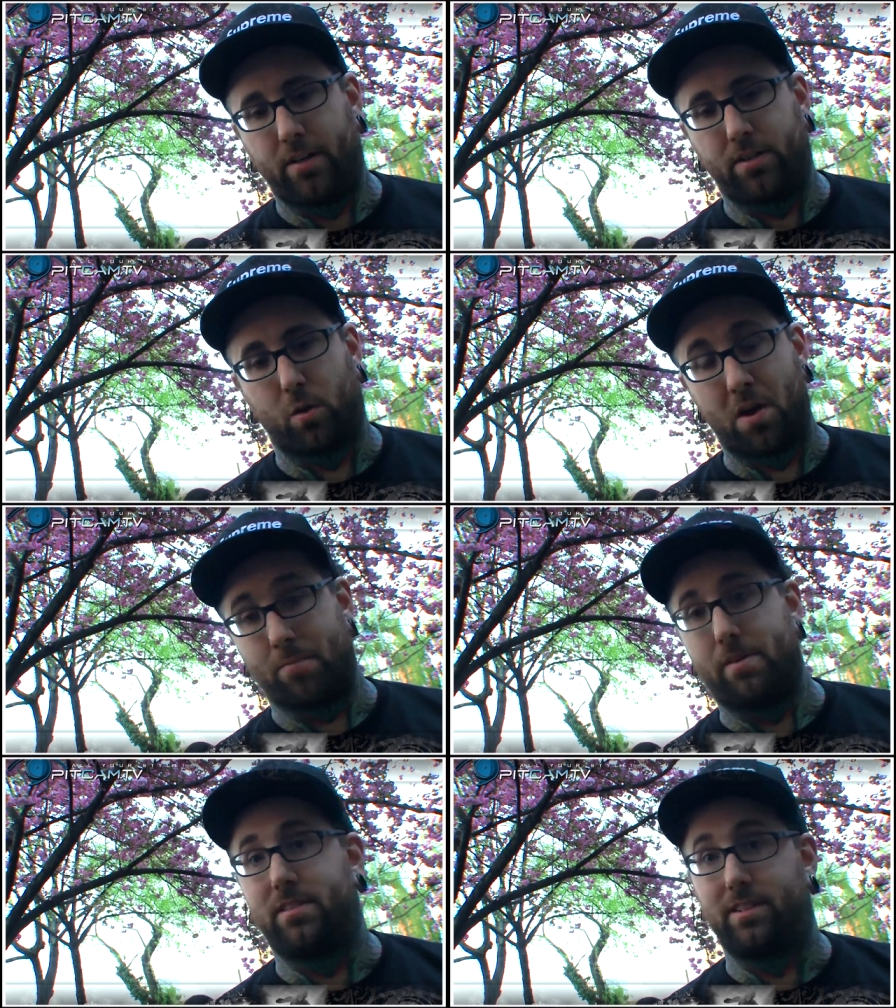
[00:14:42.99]
so I
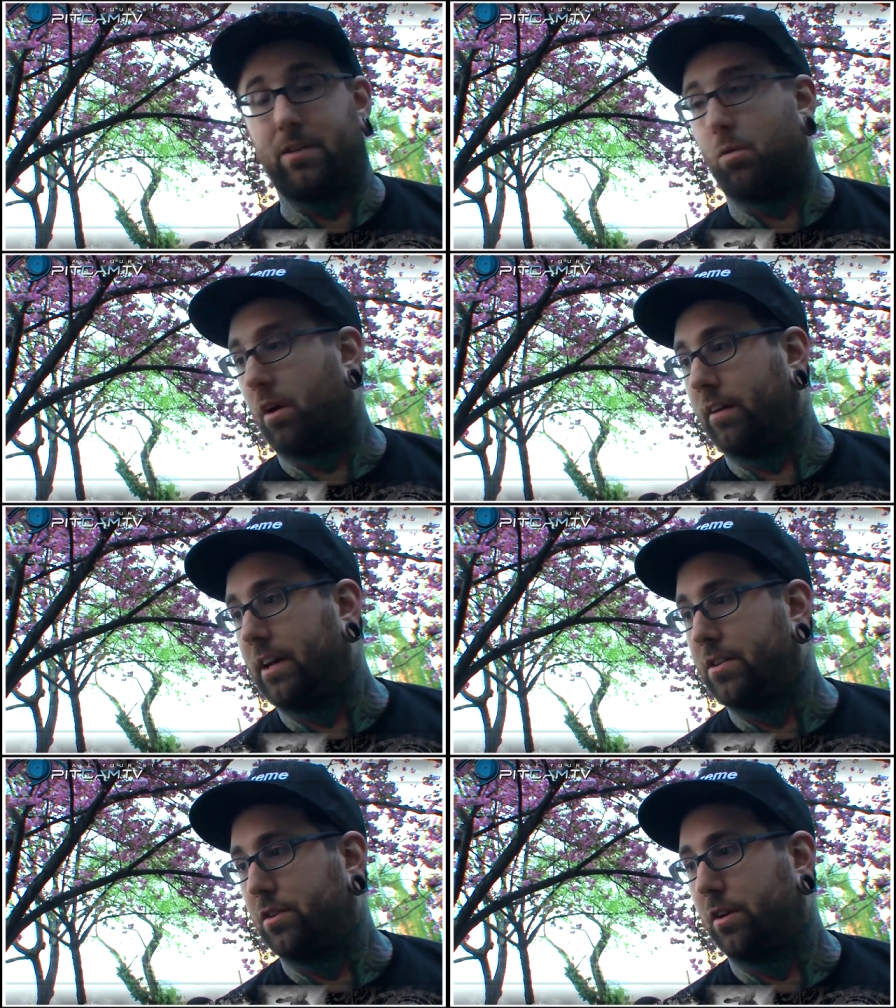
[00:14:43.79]
can be seen wearing
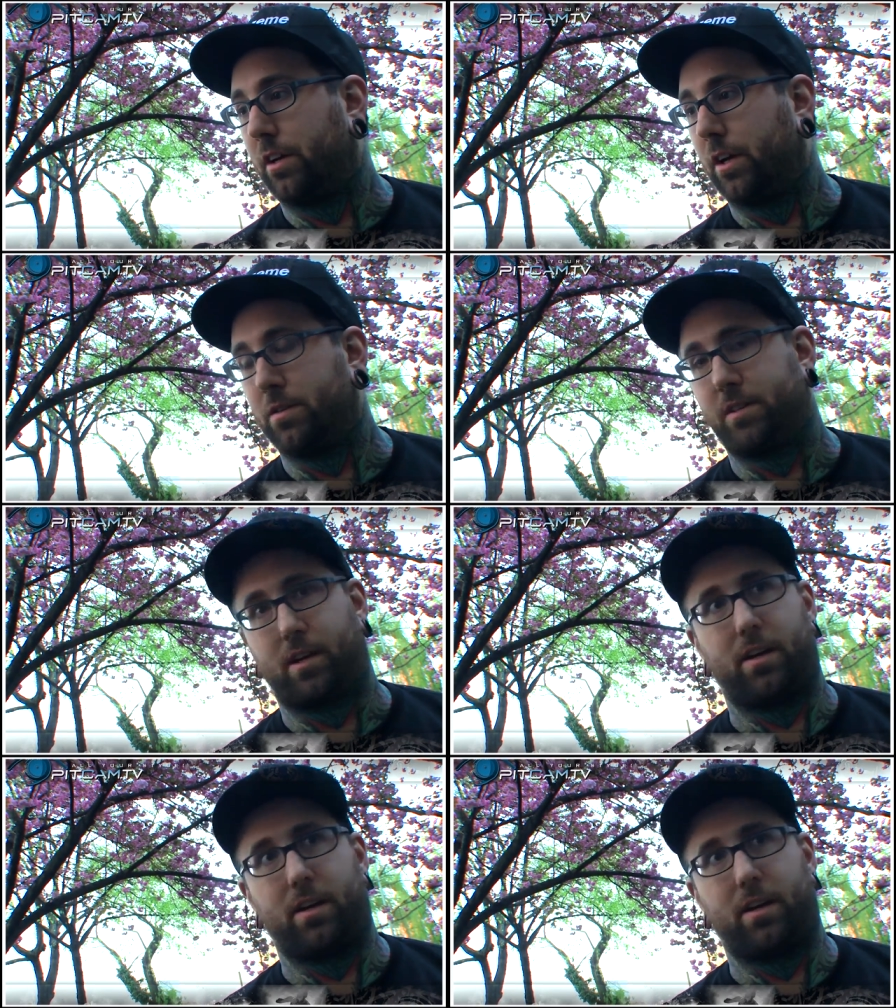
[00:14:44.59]
that shirt. You know, it's